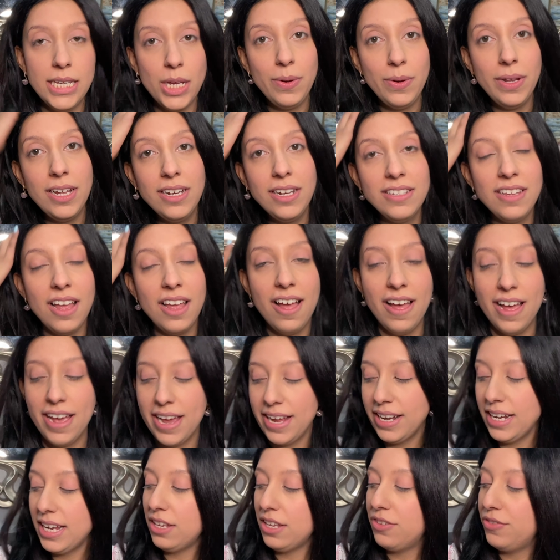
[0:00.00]
how it looks
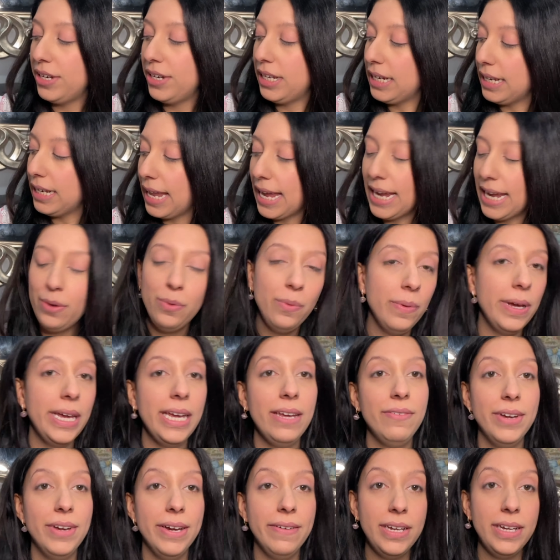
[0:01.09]
on. It's really lightweight,
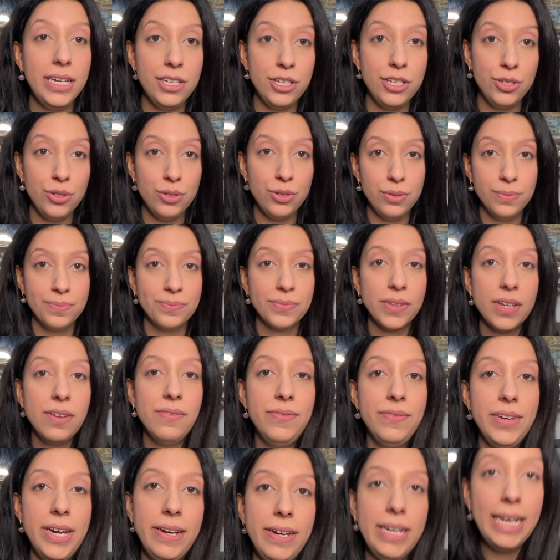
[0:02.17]
very cute,
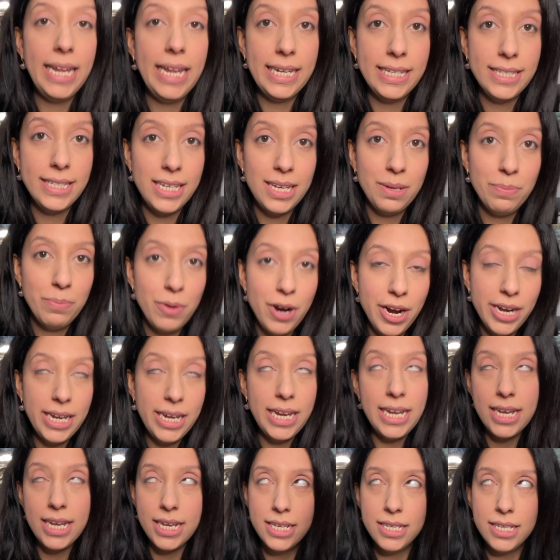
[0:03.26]
very like tea
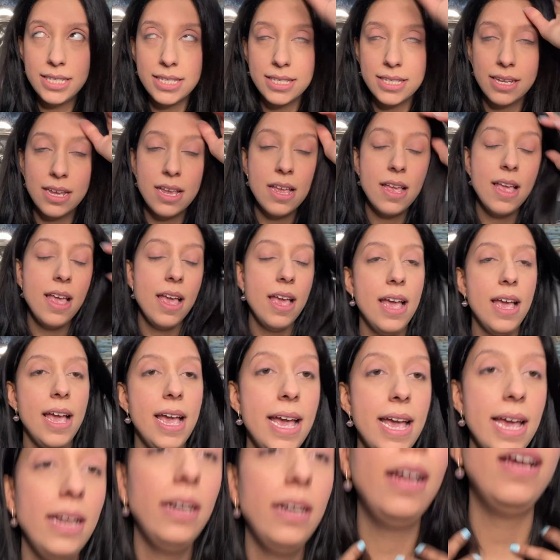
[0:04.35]
party-ish,
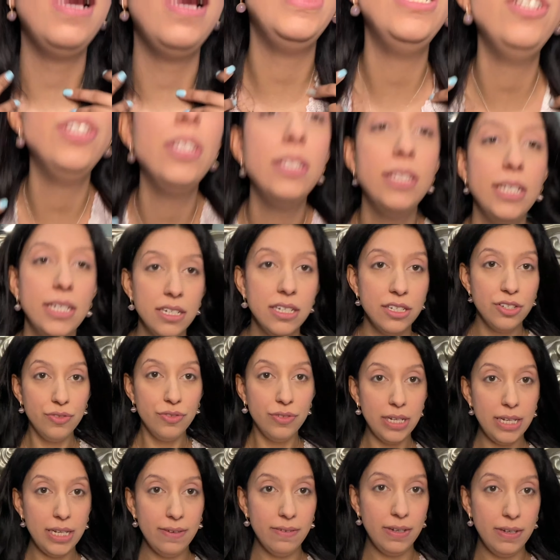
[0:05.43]
and I just think it's
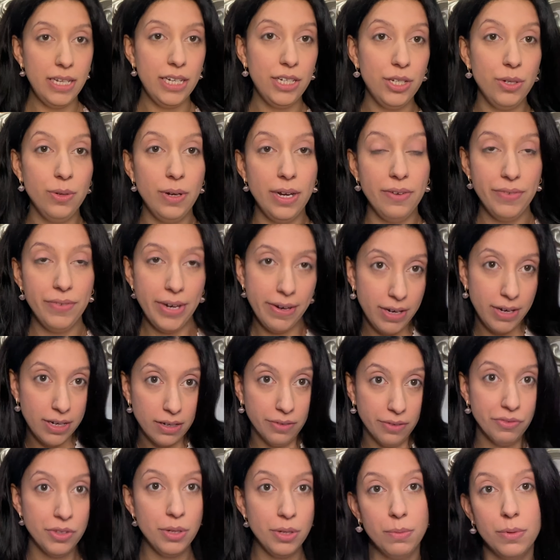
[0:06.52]
really cute and very
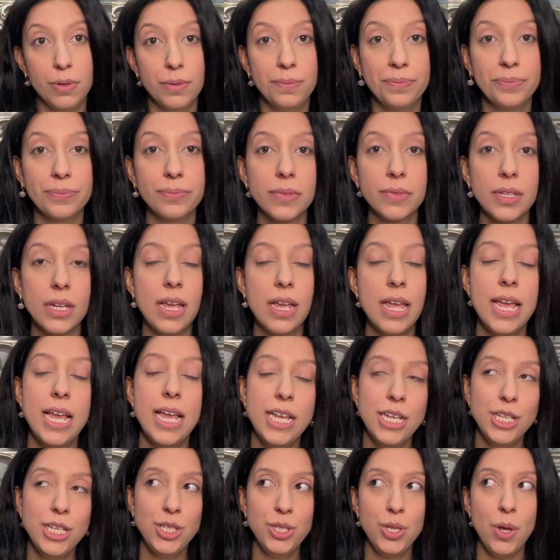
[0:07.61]
comfortable.
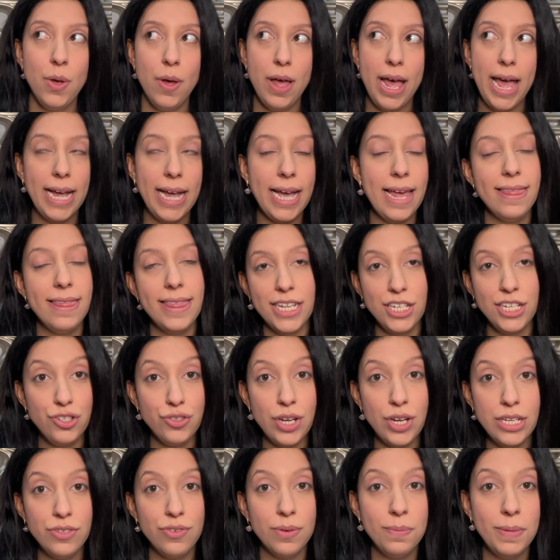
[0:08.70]
So I got this
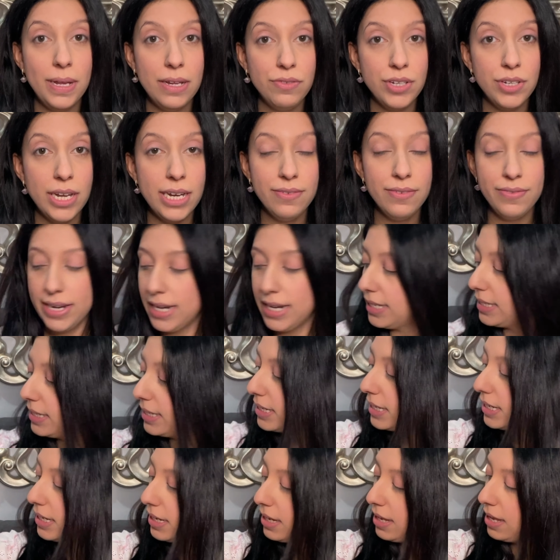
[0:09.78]
dress from
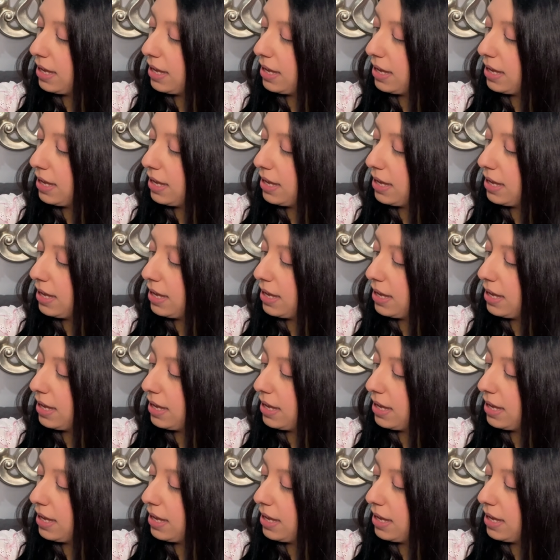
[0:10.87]
Loveshackfancy.